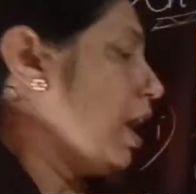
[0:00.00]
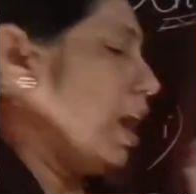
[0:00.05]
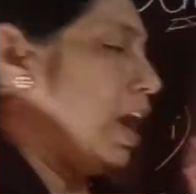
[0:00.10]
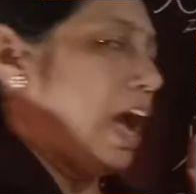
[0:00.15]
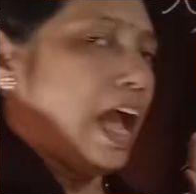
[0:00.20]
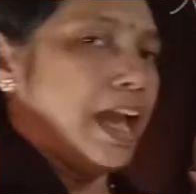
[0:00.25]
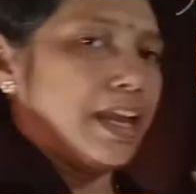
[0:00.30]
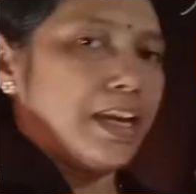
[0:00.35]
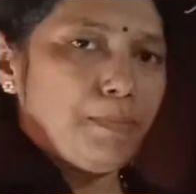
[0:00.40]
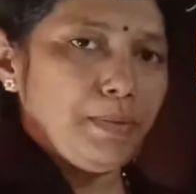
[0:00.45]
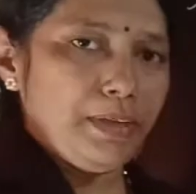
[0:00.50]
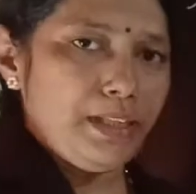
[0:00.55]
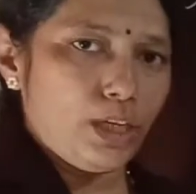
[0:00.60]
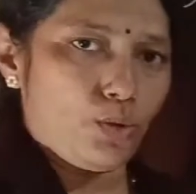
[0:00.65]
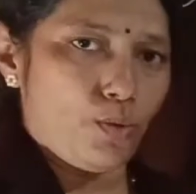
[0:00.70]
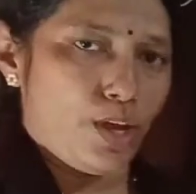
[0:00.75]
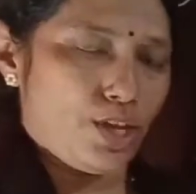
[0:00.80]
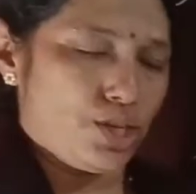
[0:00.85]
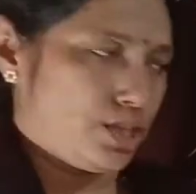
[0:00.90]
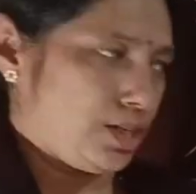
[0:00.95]
I repeat the
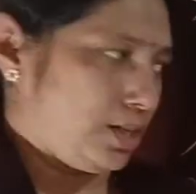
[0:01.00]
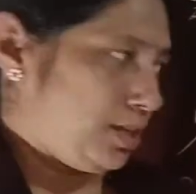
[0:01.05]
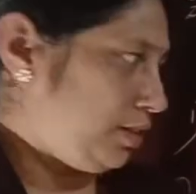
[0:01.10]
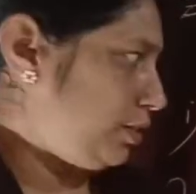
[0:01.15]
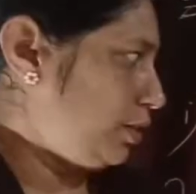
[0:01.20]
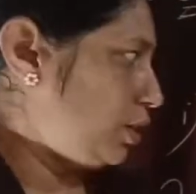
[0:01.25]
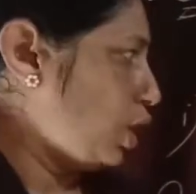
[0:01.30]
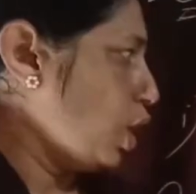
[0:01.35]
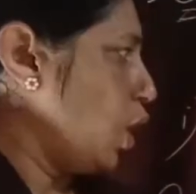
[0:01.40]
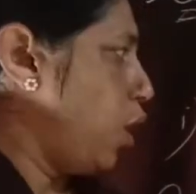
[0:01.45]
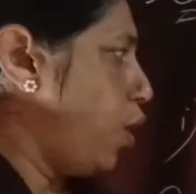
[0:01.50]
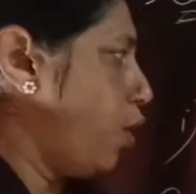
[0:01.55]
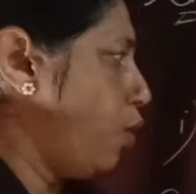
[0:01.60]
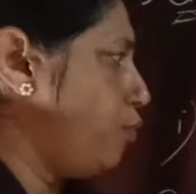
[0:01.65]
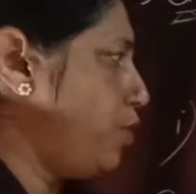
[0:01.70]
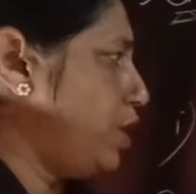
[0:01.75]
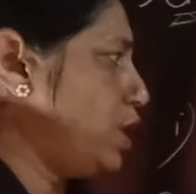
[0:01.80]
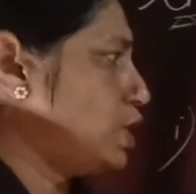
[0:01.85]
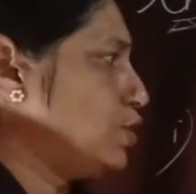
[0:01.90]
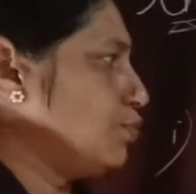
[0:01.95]
question,
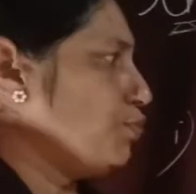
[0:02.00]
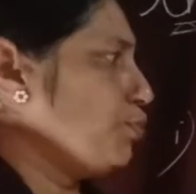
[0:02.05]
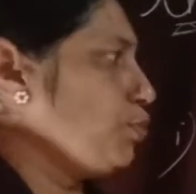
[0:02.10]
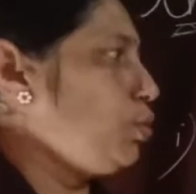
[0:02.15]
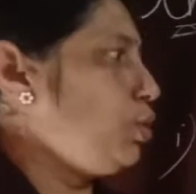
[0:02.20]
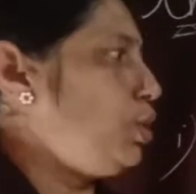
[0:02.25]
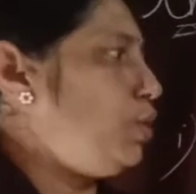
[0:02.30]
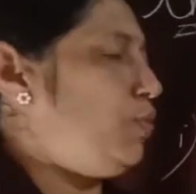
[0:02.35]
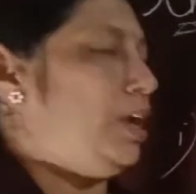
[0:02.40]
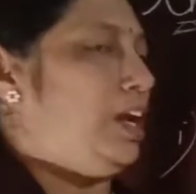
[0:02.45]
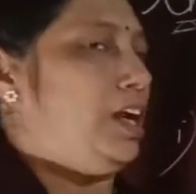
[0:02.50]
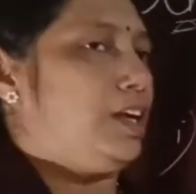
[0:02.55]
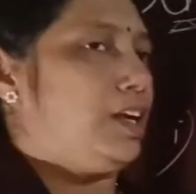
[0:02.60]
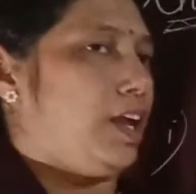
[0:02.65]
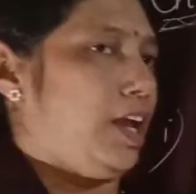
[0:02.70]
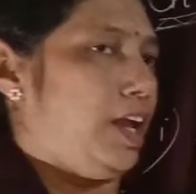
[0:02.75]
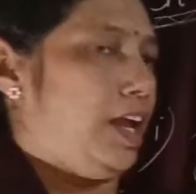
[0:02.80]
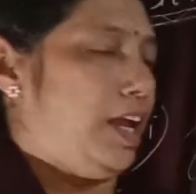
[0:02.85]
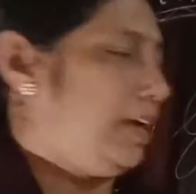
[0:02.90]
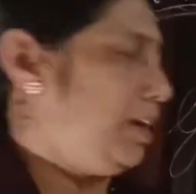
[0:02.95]
which food will
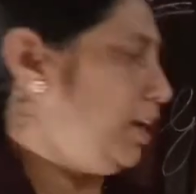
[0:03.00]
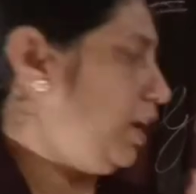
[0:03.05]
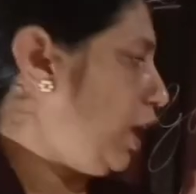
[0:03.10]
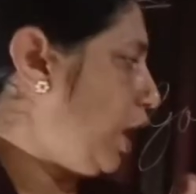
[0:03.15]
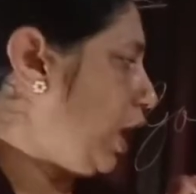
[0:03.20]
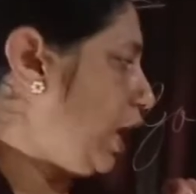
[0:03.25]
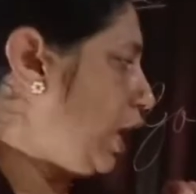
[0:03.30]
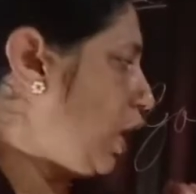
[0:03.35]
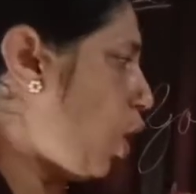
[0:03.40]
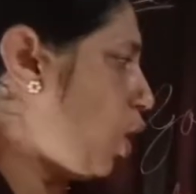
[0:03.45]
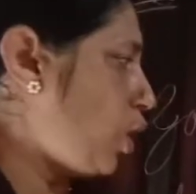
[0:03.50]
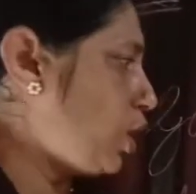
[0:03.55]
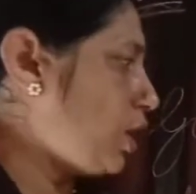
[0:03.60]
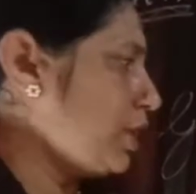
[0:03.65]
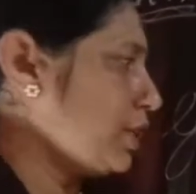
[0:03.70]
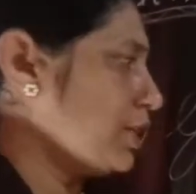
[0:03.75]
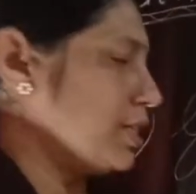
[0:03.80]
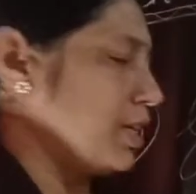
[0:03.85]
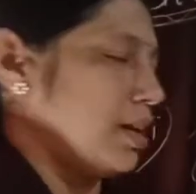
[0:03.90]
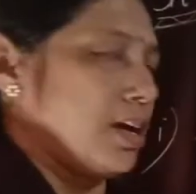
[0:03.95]
take a
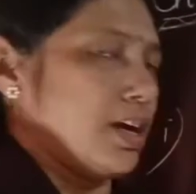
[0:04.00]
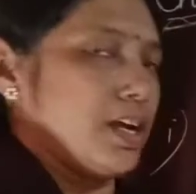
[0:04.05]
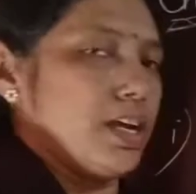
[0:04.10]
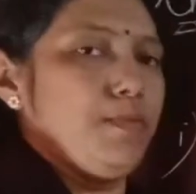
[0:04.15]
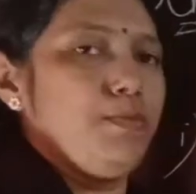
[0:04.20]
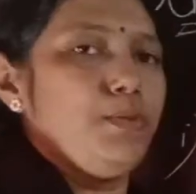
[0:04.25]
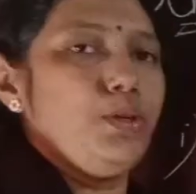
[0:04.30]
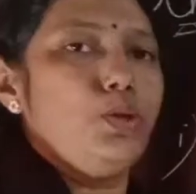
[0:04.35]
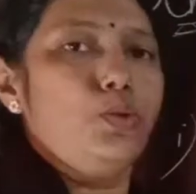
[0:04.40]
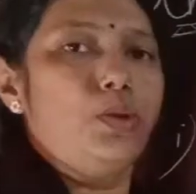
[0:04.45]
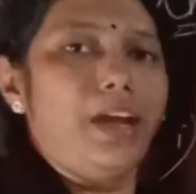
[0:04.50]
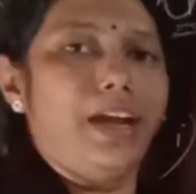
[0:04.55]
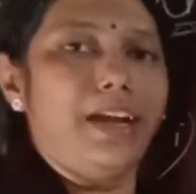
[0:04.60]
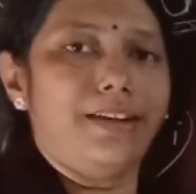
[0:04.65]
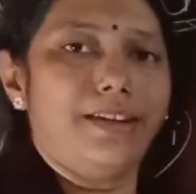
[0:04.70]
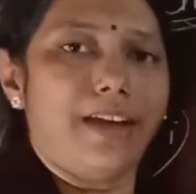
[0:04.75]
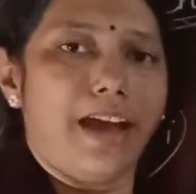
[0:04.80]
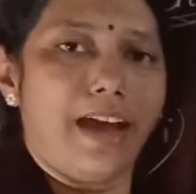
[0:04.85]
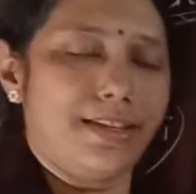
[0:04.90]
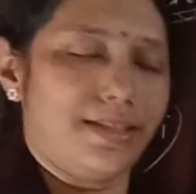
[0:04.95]
longer time to
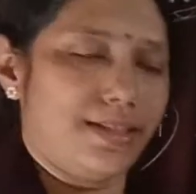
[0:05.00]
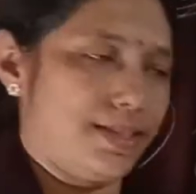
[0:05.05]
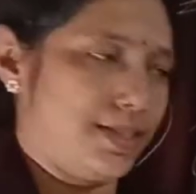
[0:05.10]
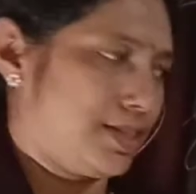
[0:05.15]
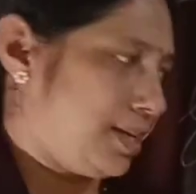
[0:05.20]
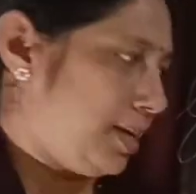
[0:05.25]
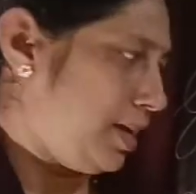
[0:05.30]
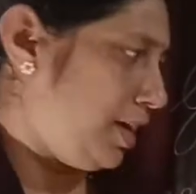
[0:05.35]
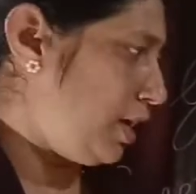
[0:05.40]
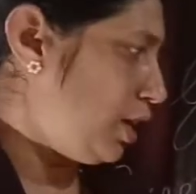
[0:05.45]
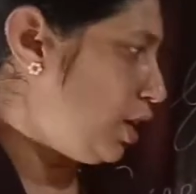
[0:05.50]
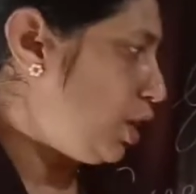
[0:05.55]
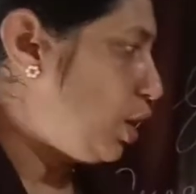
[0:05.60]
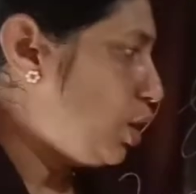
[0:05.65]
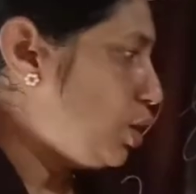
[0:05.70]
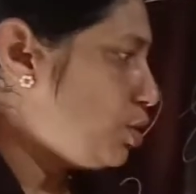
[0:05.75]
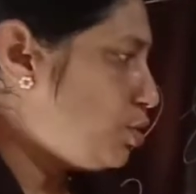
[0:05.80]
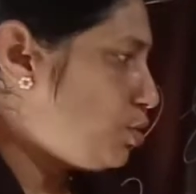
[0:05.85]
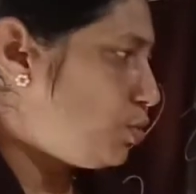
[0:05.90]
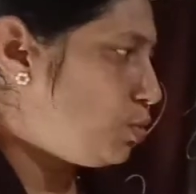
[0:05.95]
get digested,
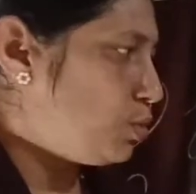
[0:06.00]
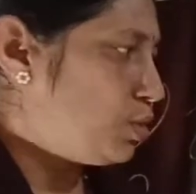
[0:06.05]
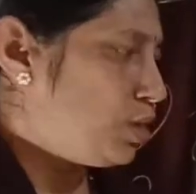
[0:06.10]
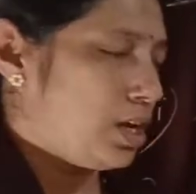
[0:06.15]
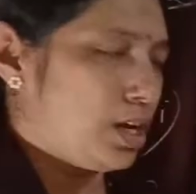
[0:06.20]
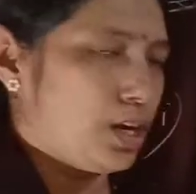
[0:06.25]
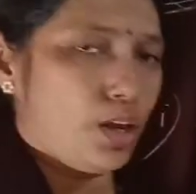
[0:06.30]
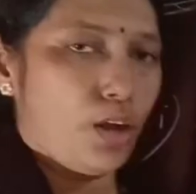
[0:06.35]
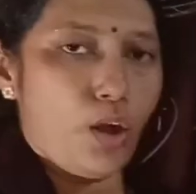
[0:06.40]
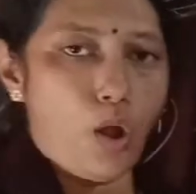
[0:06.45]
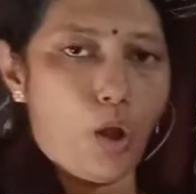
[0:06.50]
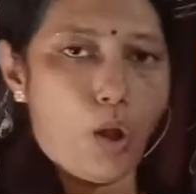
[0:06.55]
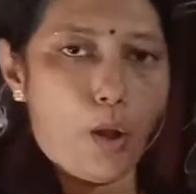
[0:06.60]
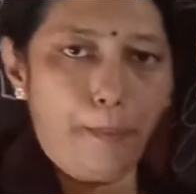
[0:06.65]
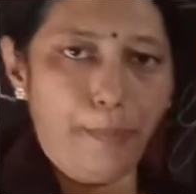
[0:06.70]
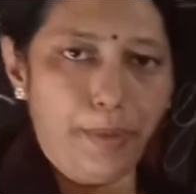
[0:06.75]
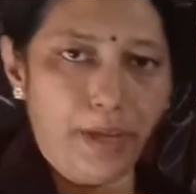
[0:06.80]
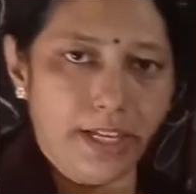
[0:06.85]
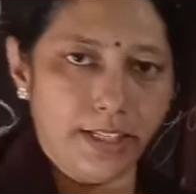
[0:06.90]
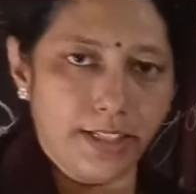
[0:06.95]
sugar or
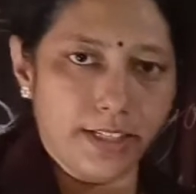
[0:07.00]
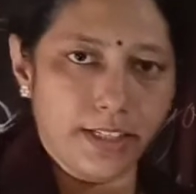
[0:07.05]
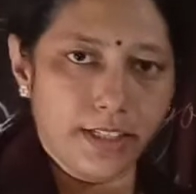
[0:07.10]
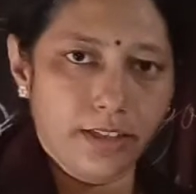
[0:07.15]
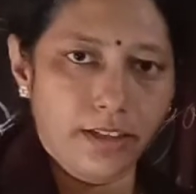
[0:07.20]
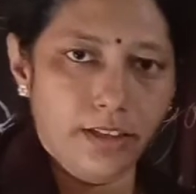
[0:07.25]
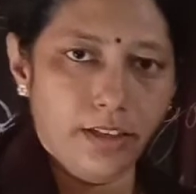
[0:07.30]
beans?